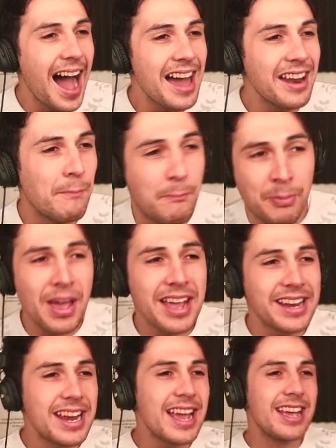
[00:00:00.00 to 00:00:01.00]
And a big
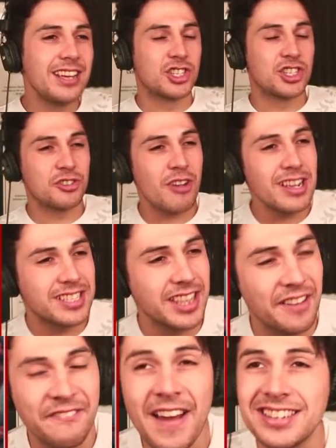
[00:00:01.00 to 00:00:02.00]
knee straight to
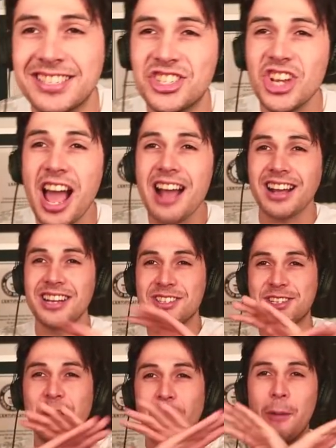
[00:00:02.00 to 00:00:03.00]
the face. Jack has
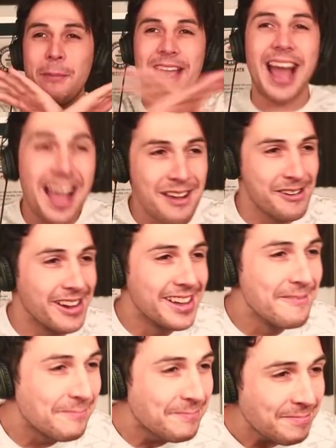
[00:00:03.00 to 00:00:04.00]
got to be out.
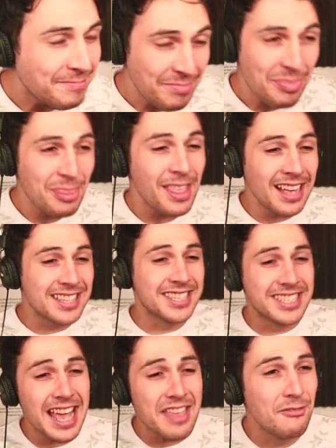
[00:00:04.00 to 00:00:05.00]

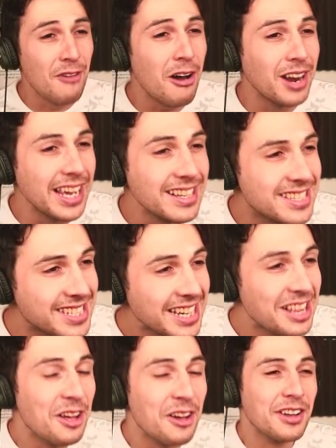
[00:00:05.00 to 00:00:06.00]
Seth Rollins
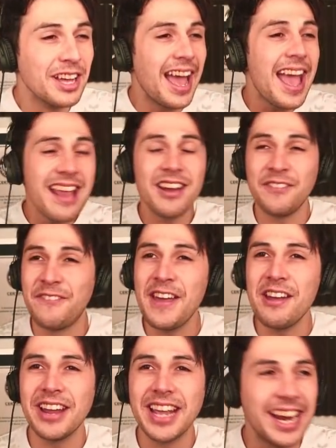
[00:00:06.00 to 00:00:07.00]

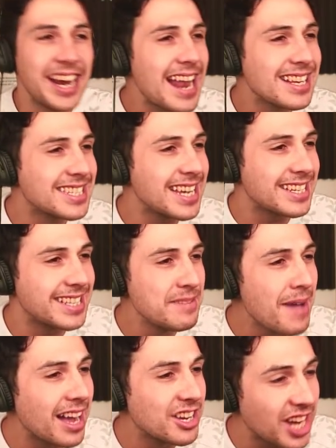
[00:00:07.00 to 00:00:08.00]
interfering in an N60
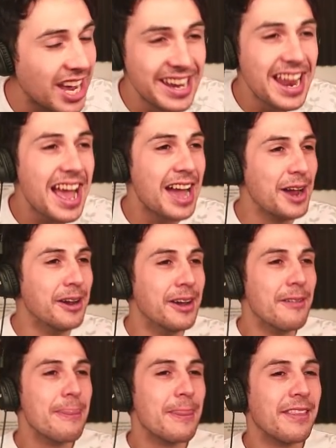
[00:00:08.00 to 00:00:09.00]
match, and now
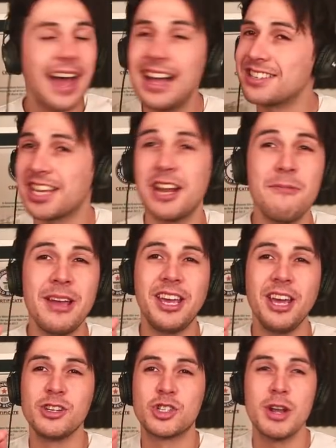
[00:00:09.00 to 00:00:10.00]
that is going to be
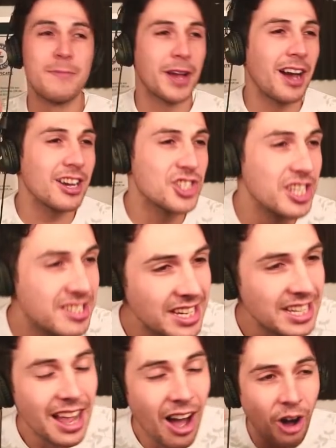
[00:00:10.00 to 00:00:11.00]
huge repercussions
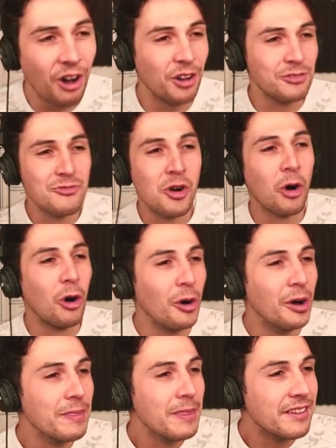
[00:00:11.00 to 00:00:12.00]
on
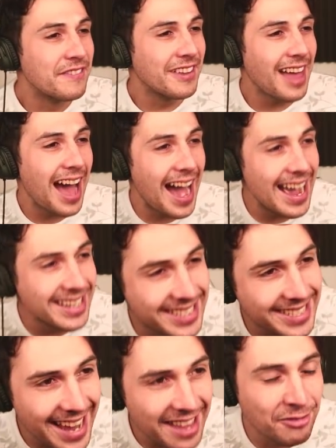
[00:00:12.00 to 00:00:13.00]
Raw for that, as
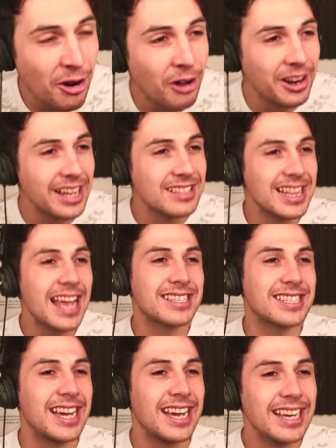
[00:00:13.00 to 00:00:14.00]
Seth Rollins
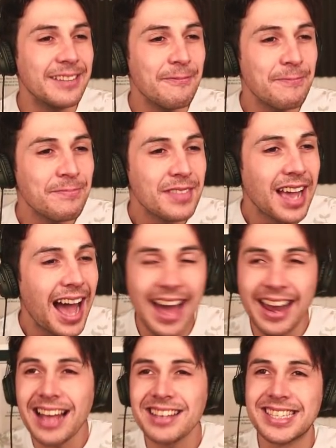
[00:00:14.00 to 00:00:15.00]
legs it,
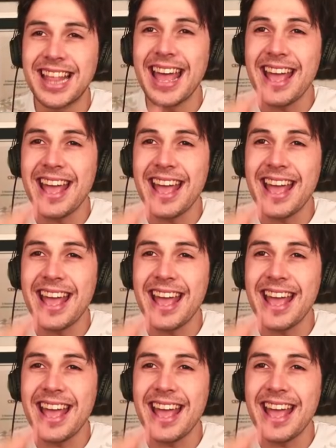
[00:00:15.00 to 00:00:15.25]
and has